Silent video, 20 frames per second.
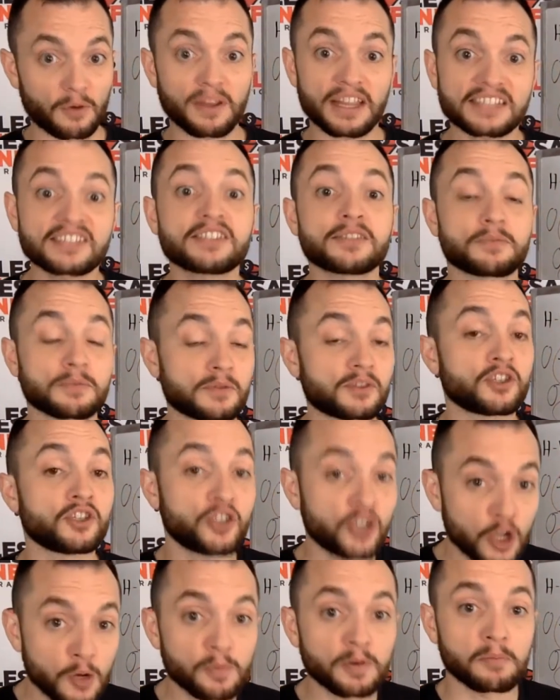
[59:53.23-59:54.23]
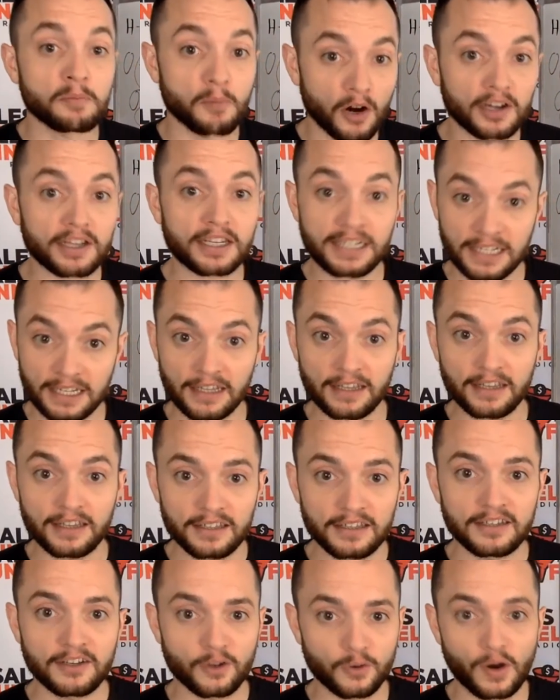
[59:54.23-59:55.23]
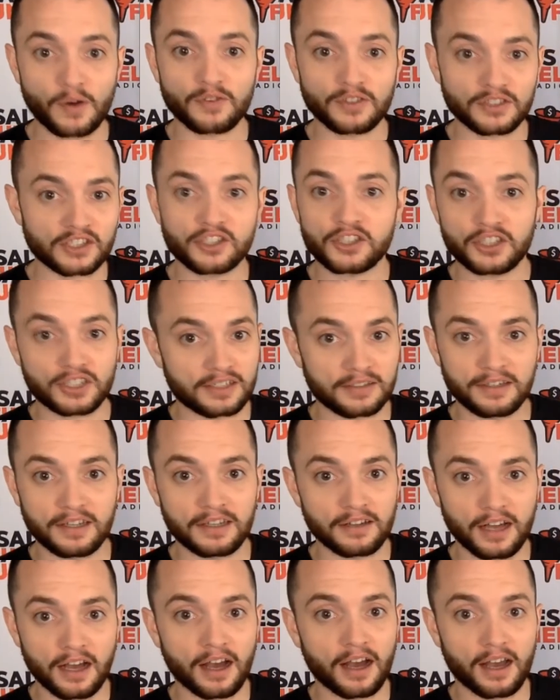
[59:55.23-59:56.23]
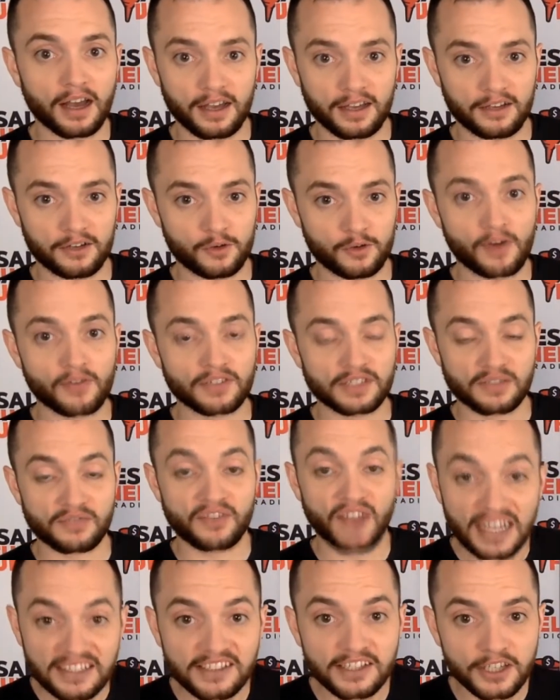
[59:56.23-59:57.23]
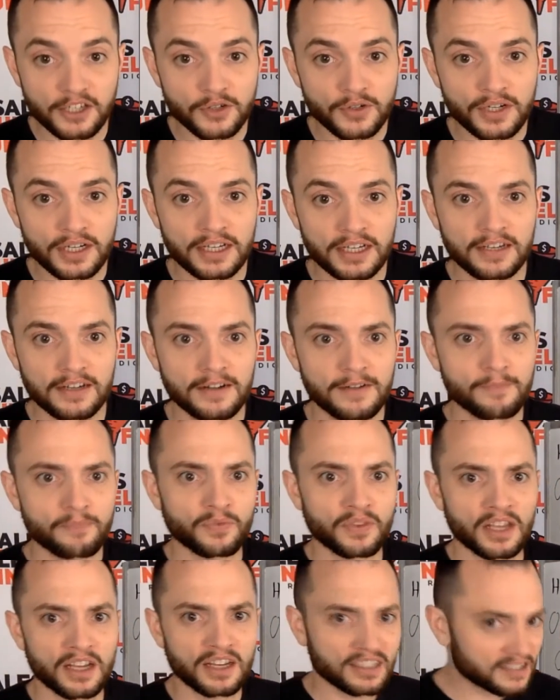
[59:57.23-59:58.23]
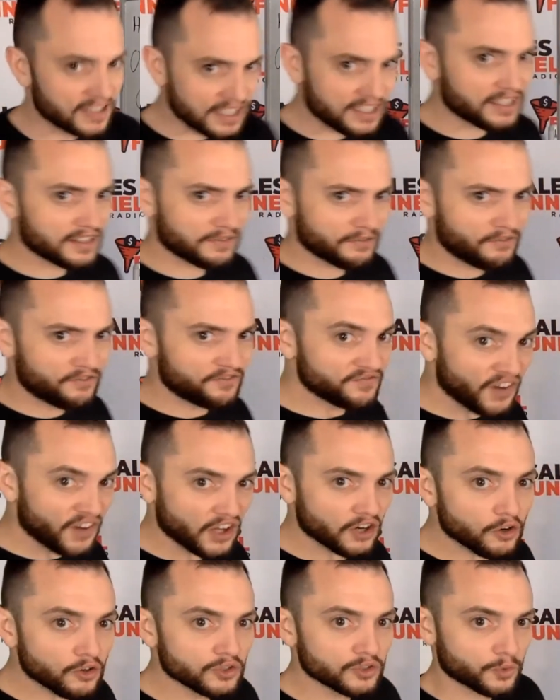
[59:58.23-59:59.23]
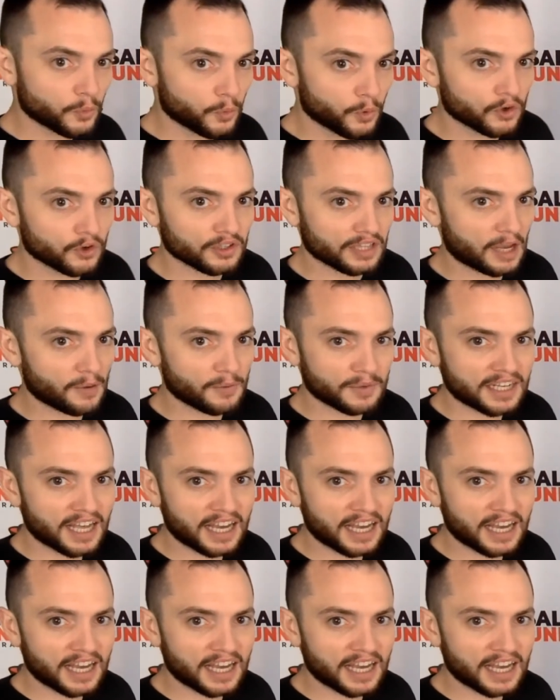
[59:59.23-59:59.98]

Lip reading: Like, well, that's some stupid marketing. Whoever's advising you, the funnels world,